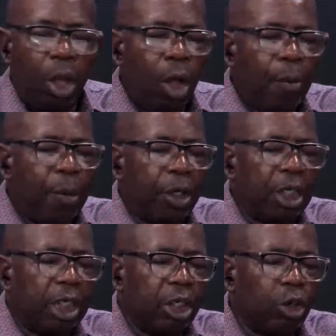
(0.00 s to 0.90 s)
But
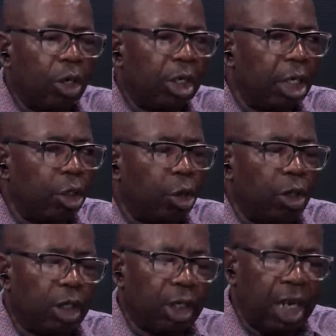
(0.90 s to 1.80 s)
it is only
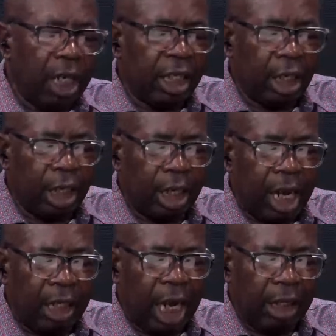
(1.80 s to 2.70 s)
those that
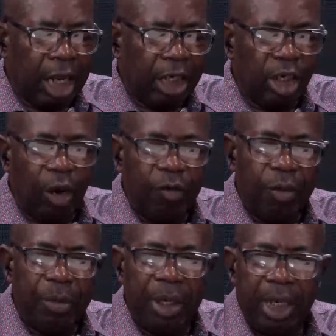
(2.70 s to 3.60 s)
get the attention of the
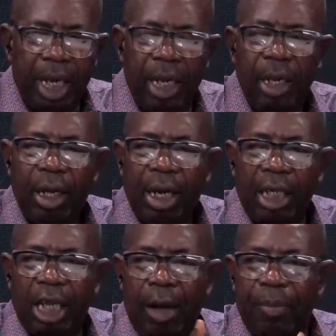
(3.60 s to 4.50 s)
media that
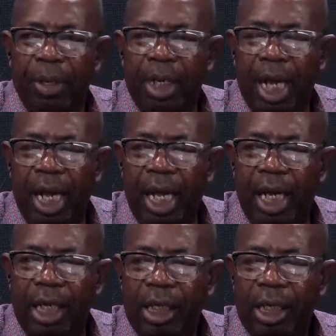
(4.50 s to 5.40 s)
have been
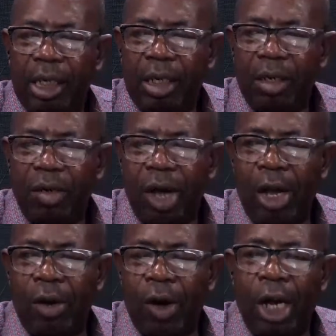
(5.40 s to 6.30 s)

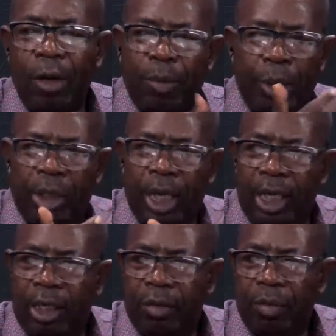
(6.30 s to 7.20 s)
are
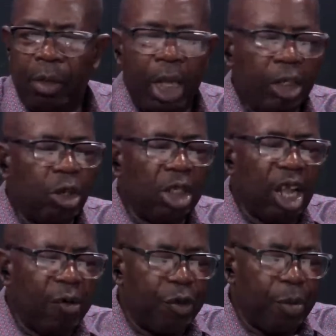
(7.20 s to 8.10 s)
reported. It's not
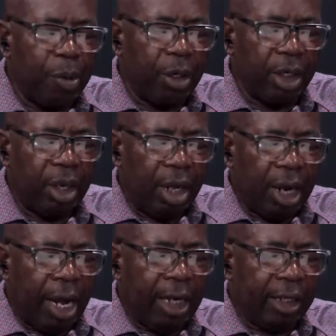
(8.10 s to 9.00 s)
everybody
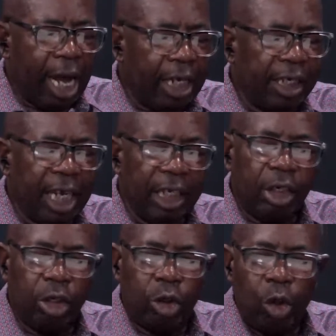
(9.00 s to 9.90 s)
that has
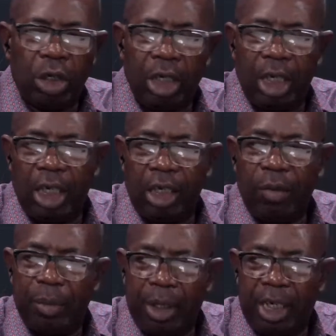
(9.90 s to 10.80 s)
access to the
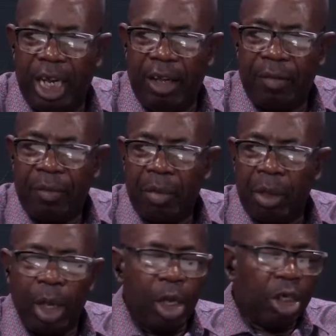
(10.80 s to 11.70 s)
media.
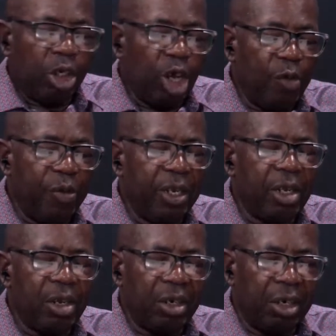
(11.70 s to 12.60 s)
So even
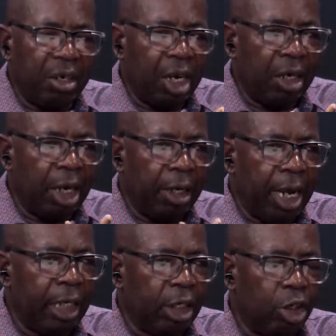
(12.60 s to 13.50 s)
the
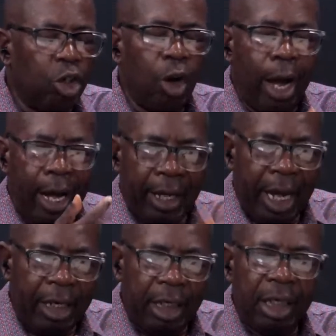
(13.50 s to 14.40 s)
deaths you are
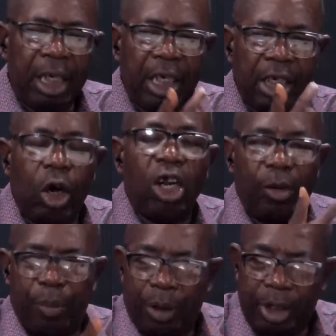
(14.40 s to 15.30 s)
hearing is
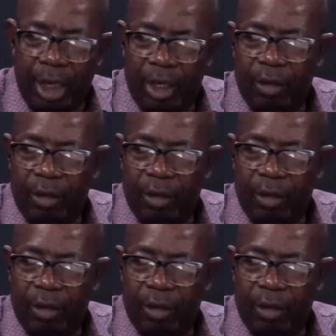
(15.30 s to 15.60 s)
unreported.